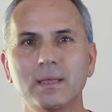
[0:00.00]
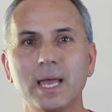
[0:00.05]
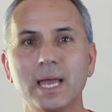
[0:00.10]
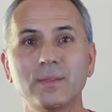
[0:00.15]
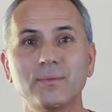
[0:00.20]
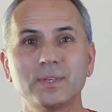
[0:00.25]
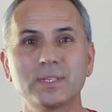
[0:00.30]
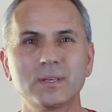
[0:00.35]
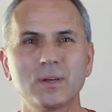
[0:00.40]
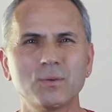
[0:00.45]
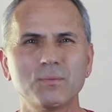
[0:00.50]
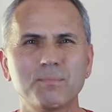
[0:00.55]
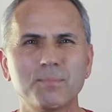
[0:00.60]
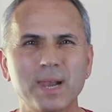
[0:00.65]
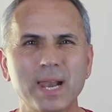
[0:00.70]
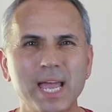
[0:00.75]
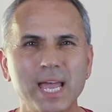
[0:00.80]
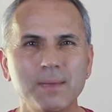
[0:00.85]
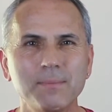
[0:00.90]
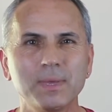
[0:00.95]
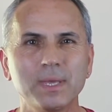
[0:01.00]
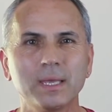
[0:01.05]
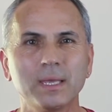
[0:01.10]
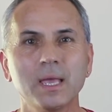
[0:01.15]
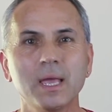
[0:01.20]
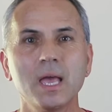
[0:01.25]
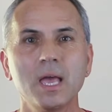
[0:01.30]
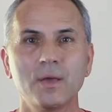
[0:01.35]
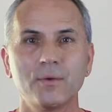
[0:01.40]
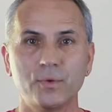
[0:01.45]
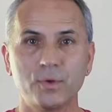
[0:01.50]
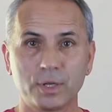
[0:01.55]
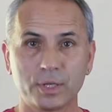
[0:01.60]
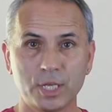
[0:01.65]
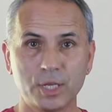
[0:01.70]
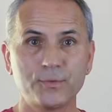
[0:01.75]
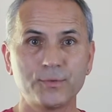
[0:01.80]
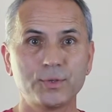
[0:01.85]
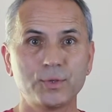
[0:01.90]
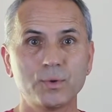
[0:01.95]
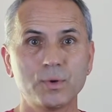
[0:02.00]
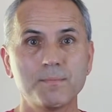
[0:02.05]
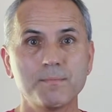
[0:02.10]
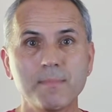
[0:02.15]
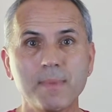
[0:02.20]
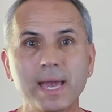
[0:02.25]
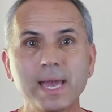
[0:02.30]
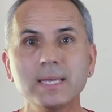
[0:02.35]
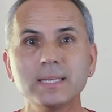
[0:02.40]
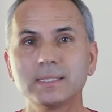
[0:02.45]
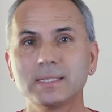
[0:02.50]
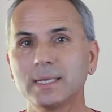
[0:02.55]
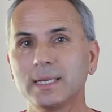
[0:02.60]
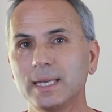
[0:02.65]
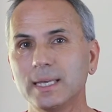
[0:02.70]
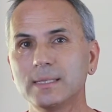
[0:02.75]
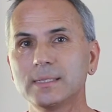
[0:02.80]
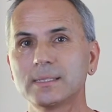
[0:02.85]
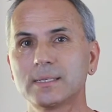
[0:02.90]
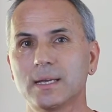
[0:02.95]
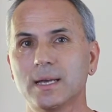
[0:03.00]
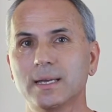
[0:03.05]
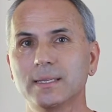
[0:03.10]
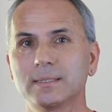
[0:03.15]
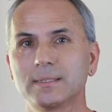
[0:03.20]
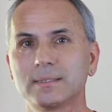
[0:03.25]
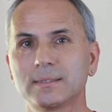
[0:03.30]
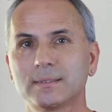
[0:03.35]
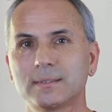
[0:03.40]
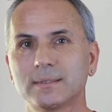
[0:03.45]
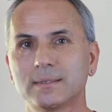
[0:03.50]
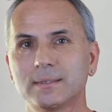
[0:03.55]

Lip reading: and without blaming will give you amazing insights.